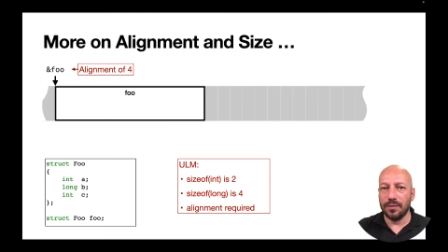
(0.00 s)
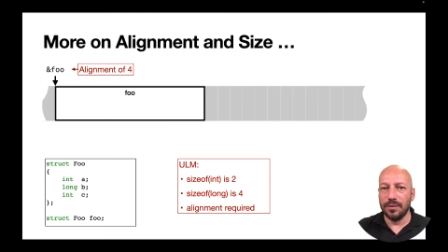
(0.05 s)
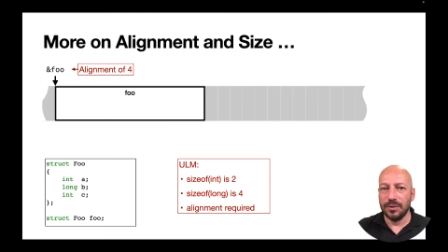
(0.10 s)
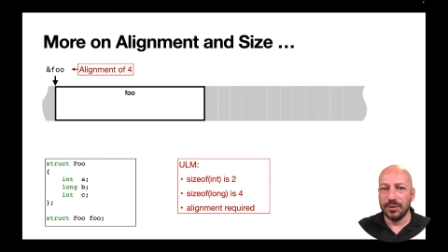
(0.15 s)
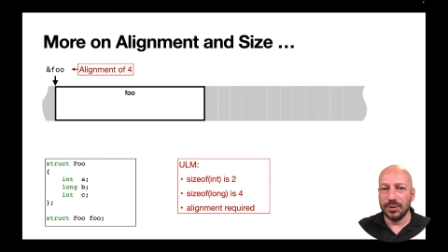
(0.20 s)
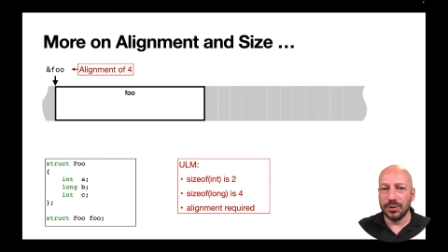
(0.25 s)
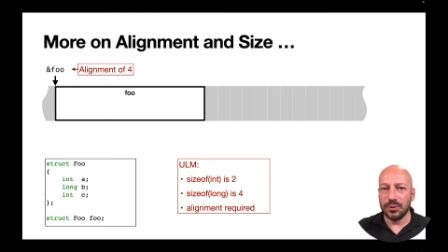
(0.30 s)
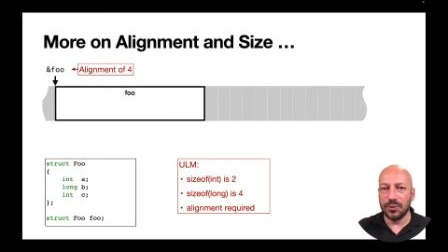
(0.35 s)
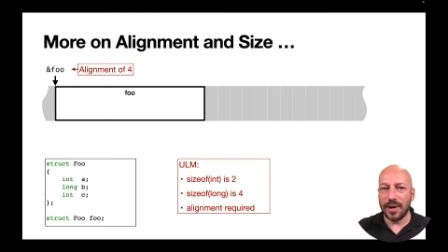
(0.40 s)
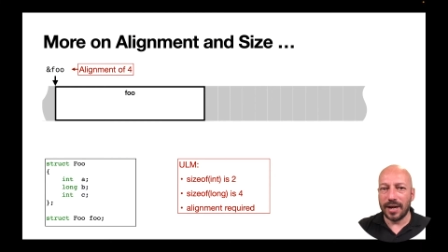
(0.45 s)

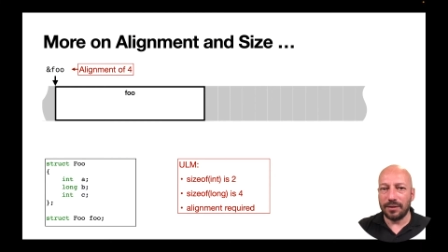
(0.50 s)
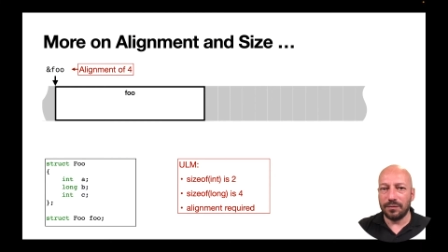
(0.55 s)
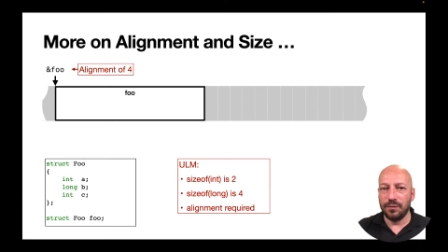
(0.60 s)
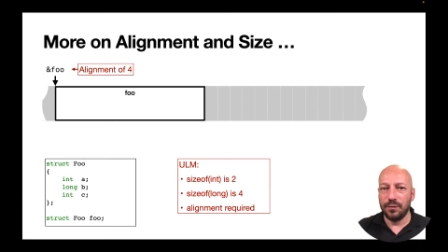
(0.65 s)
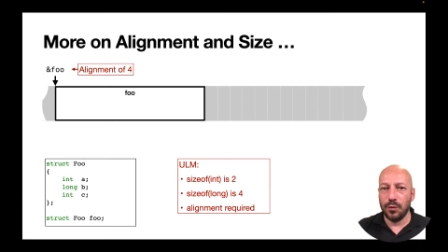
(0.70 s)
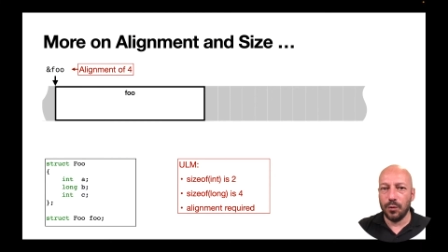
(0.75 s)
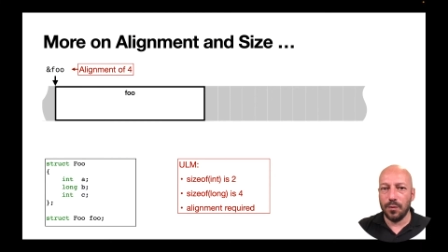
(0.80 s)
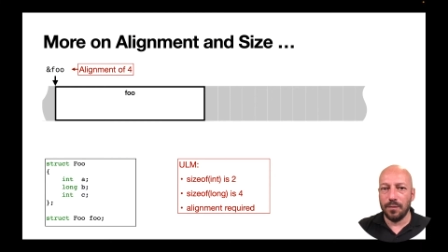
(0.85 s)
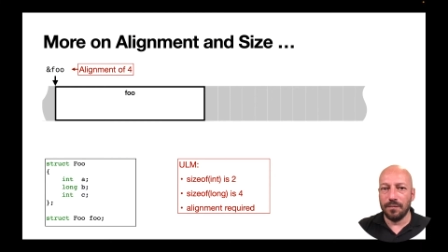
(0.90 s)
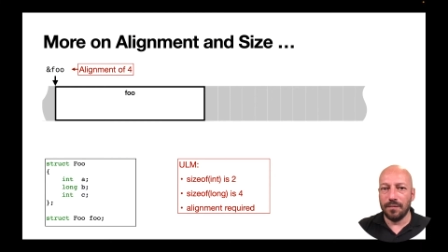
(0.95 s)
struct
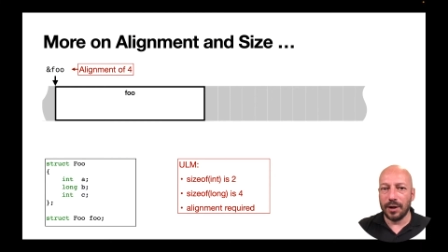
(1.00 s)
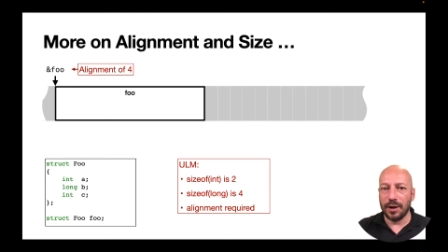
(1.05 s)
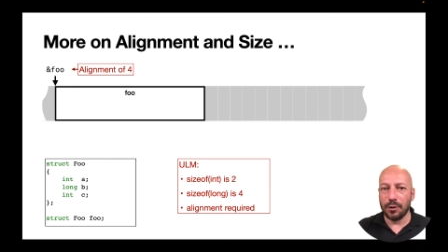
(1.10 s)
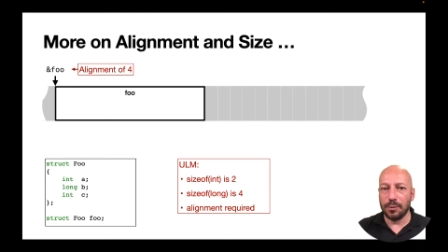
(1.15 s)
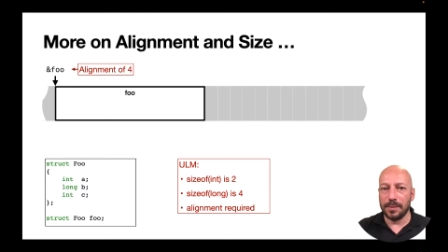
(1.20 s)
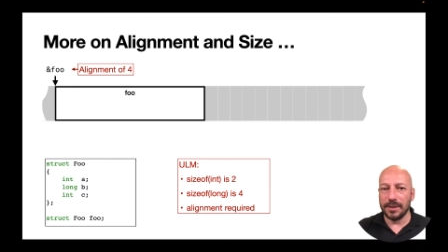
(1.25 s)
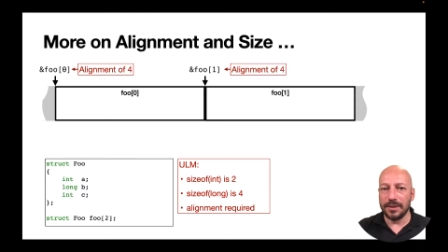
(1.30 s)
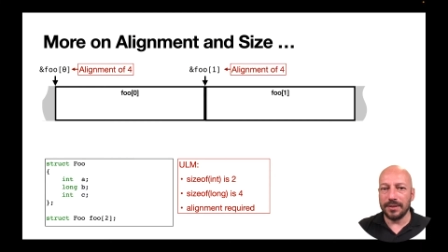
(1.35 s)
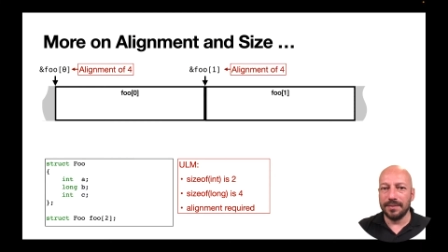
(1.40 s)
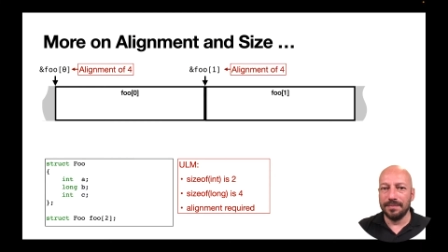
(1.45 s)
foo
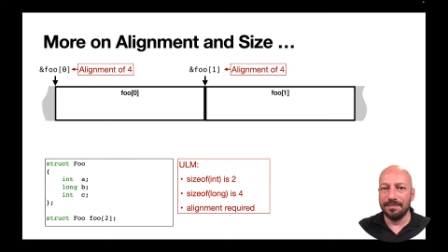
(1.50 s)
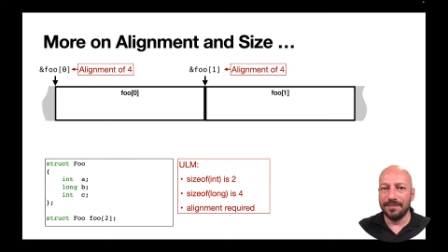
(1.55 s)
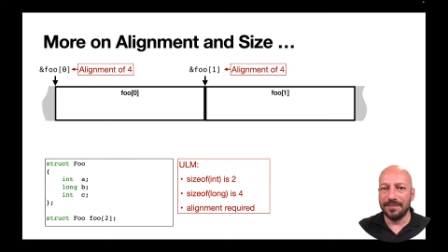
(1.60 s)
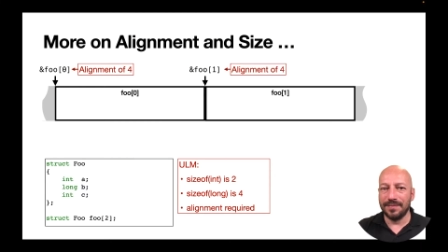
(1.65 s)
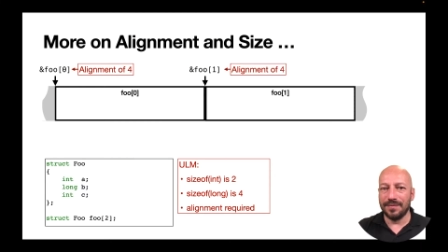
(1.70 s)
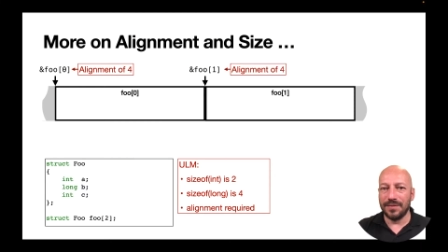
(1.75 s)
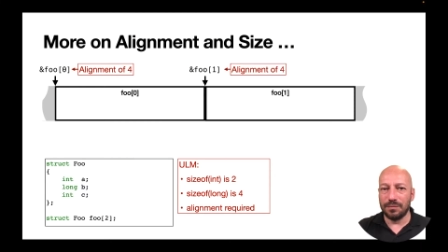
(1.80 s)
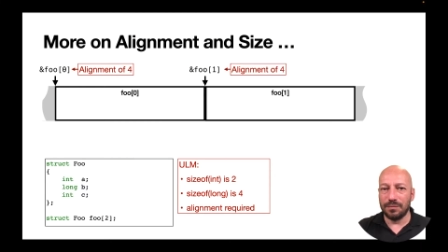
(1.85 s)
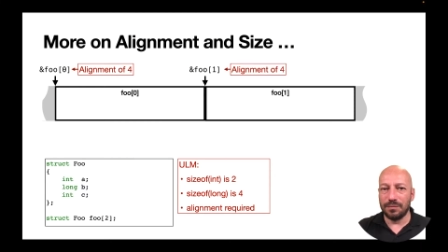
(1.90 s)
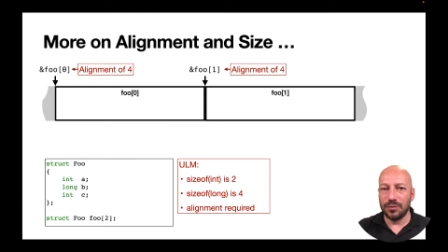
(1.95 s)
variables
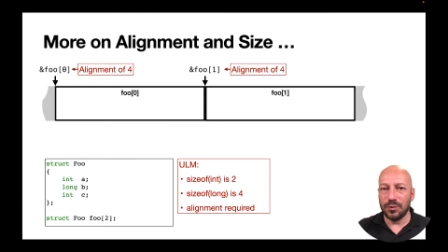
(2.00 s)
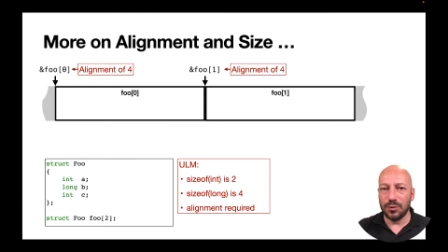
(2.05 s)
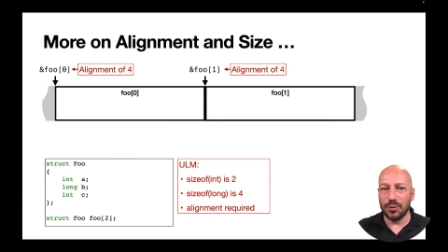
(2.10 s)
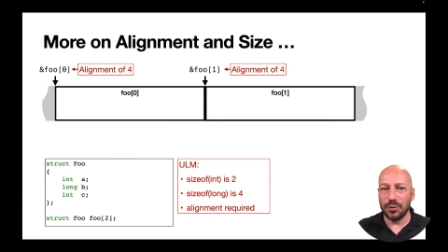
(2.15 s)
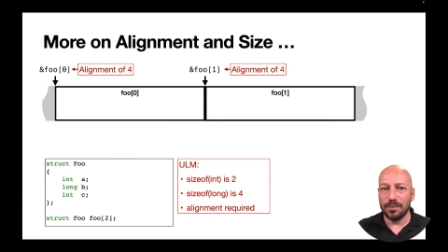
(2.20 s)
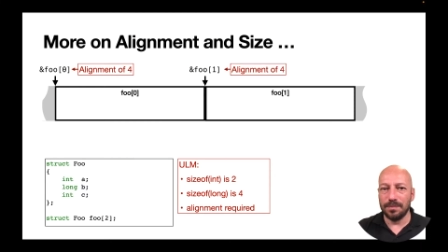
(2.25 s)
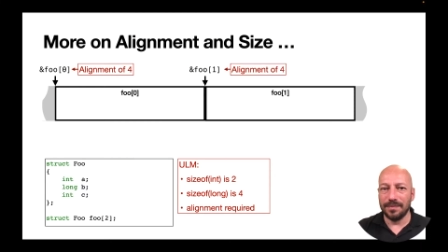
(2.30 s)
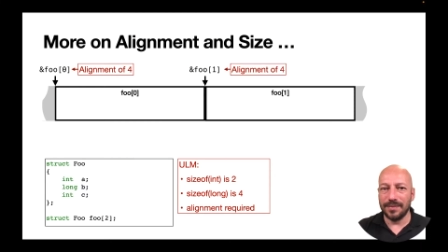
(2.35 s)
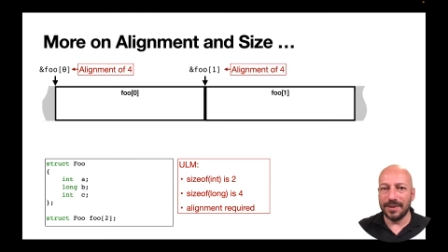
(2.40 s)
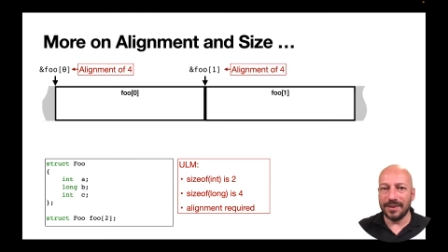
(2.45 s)
with two
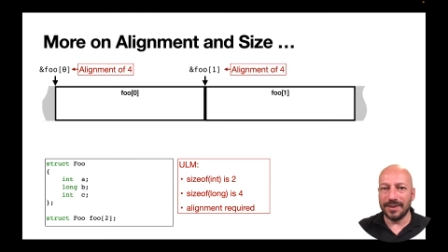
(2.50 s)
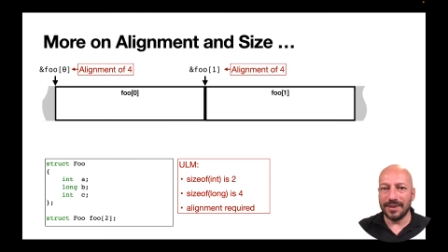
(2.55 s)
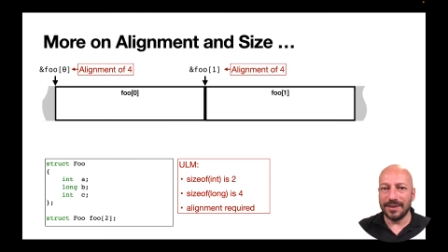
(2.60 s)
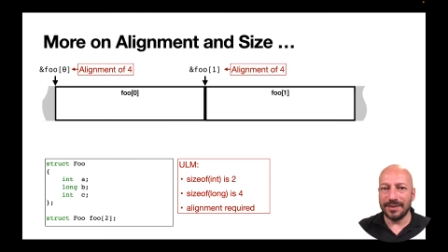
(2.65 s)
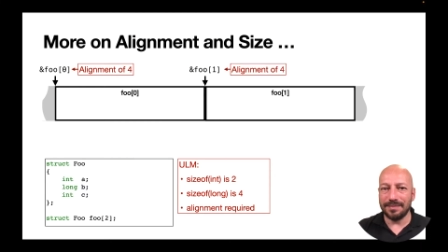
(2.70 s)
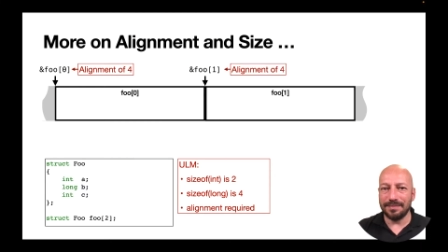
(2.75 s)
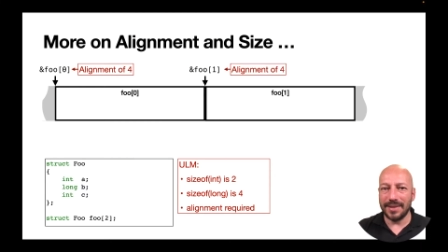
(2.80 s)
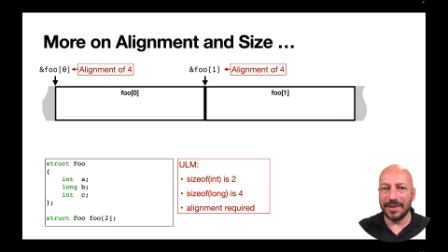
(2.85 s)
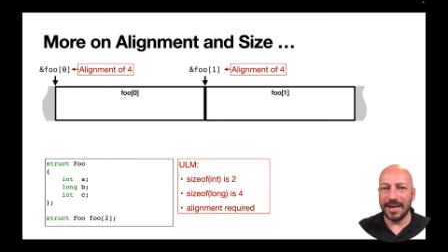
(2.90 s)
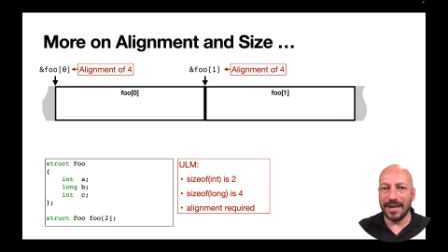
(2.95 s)
uh,
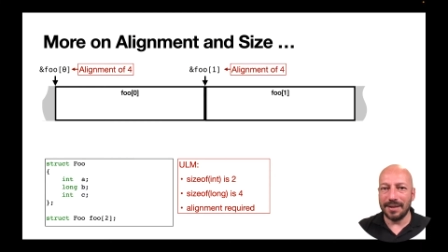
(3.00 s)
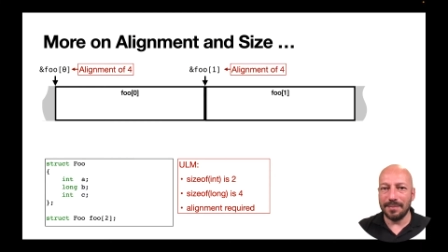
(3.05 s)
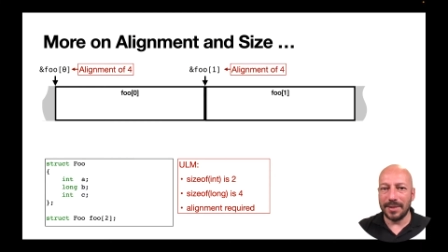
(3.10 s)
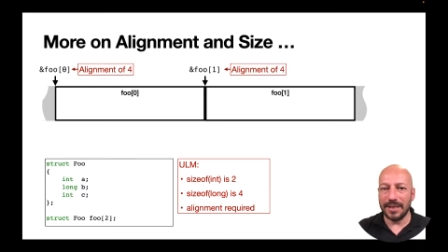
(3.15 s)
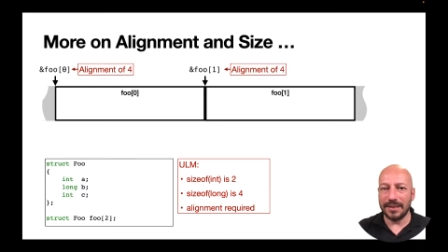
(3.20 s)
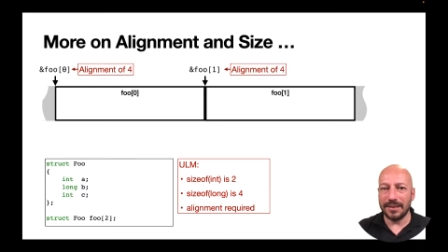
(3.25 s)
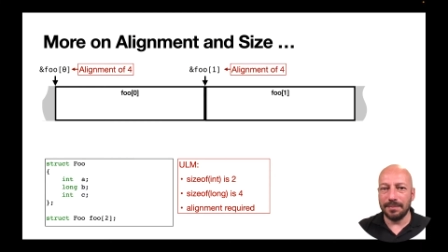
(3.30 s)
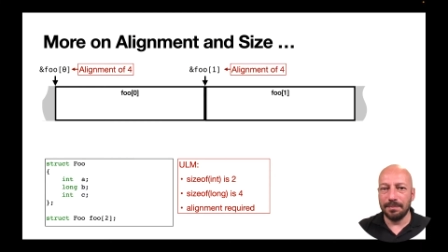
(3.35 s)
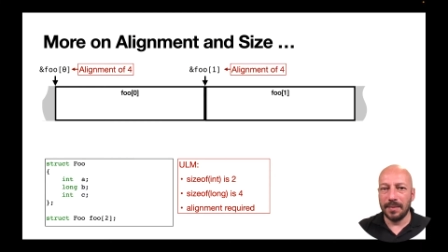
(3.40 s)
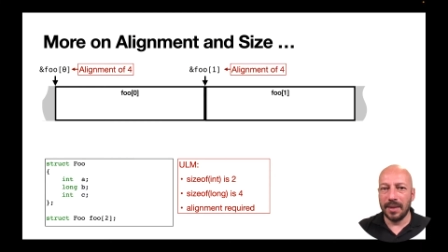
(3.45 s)

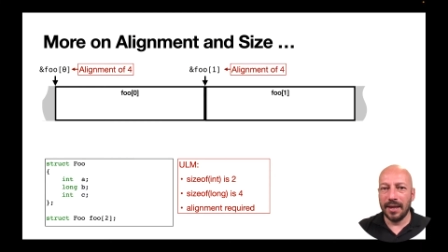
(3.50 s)
elements.